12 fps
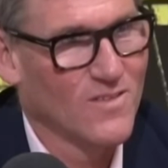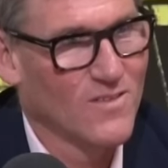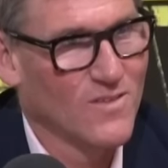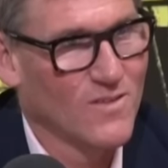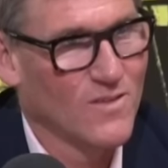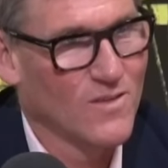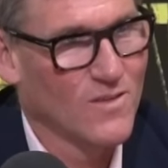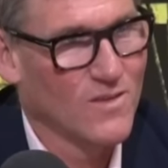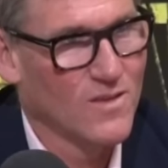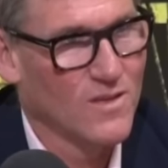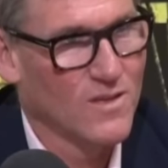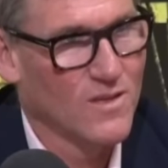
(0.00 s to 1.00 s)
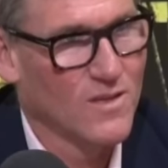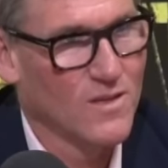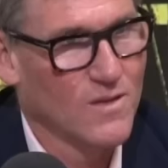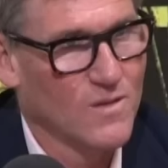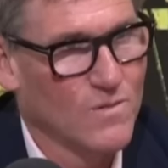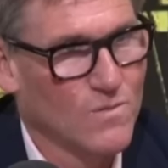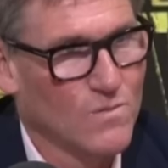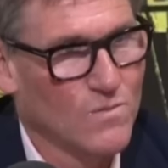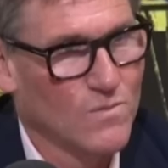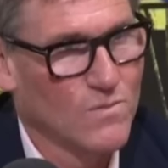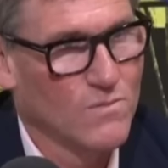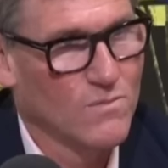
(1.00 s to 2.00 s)

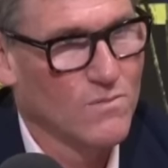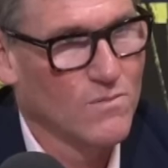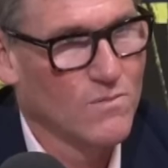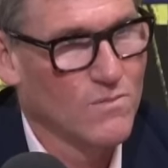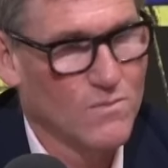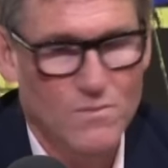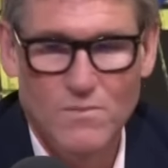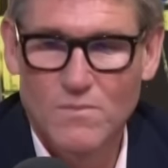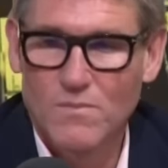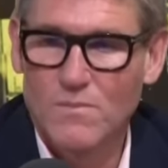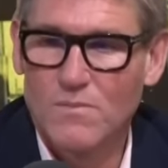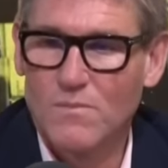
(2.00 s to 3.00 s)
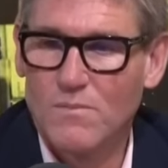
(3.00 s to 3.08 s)
No words are spoken by the person on screen.